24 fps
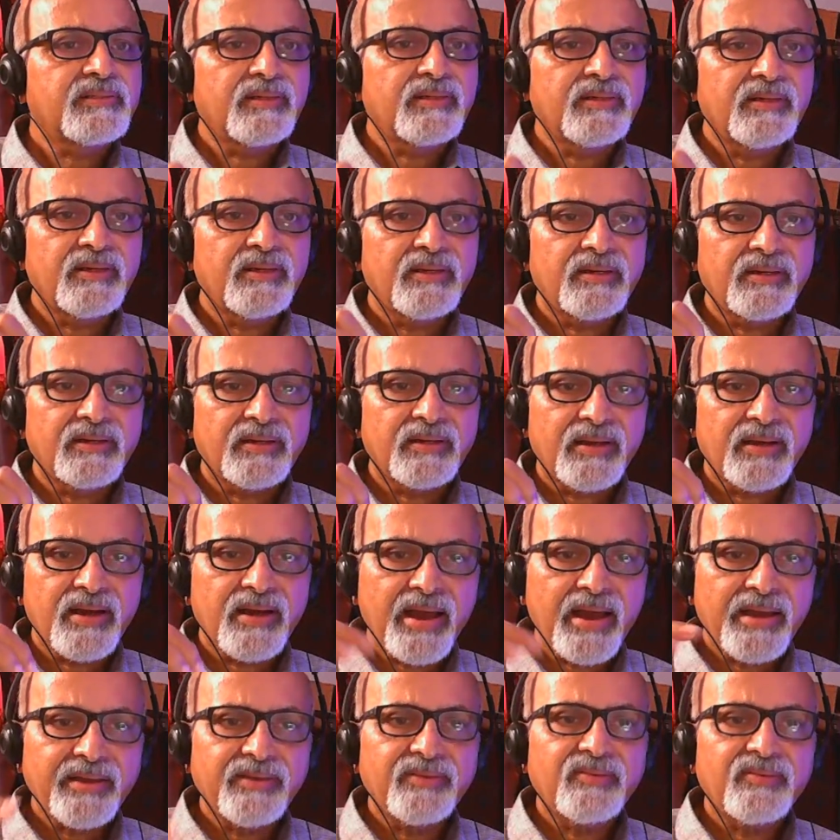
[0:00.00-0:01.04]
a
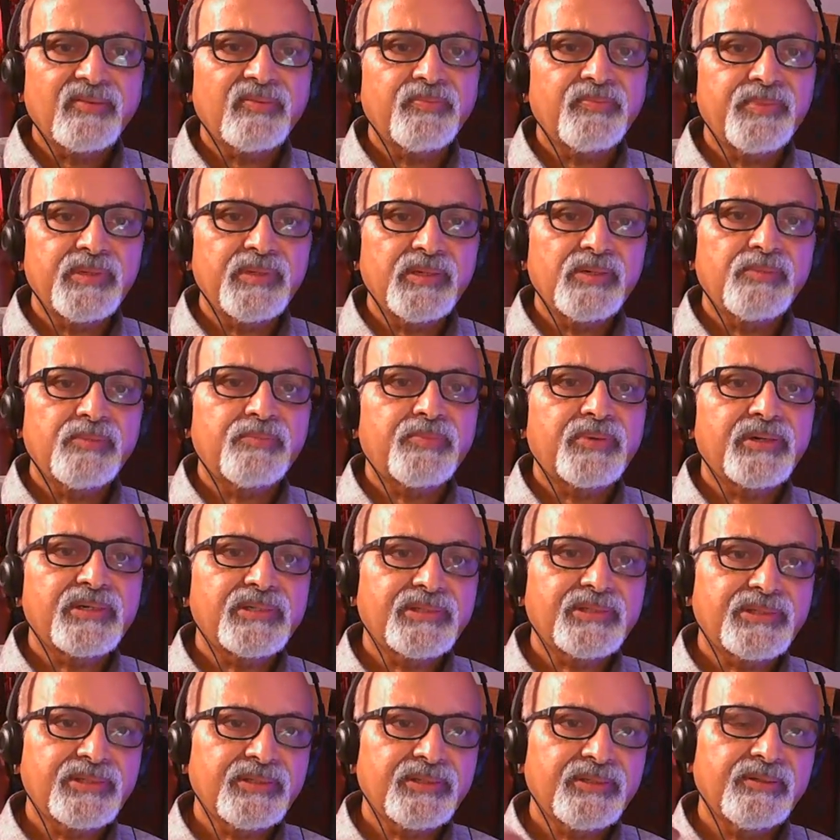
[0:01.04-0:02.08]
kind of peer
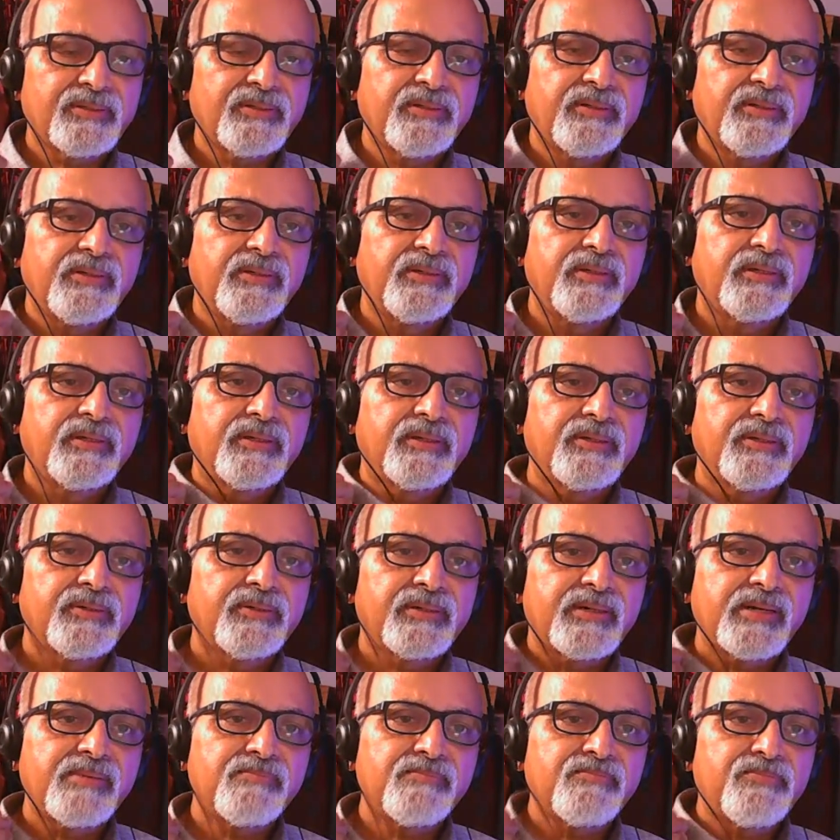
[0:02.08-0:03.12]
pressure to
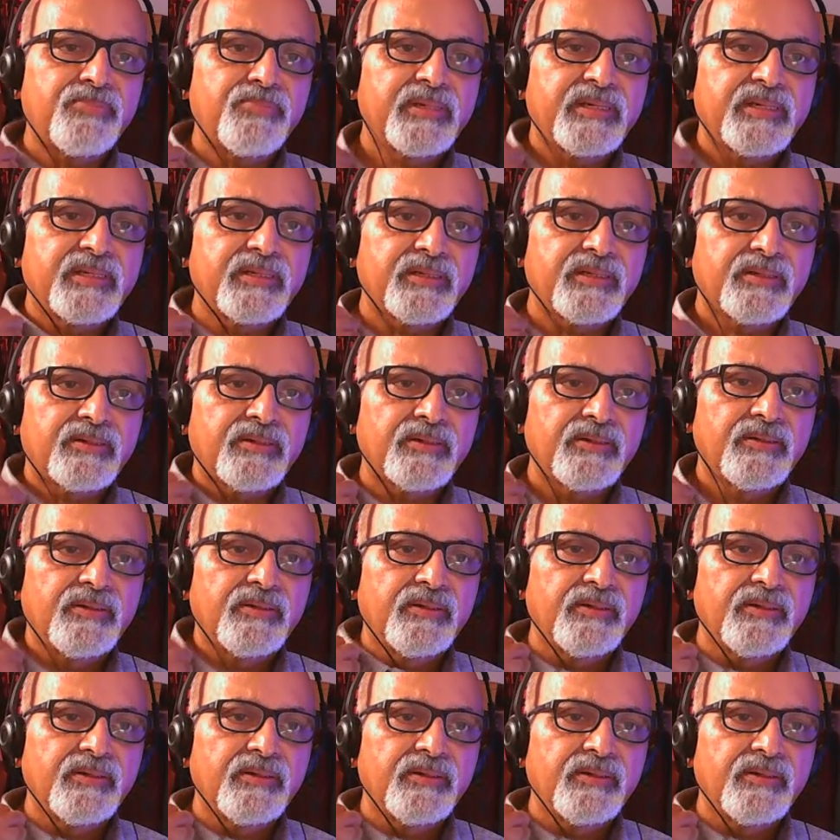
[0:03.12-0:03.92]
complete it.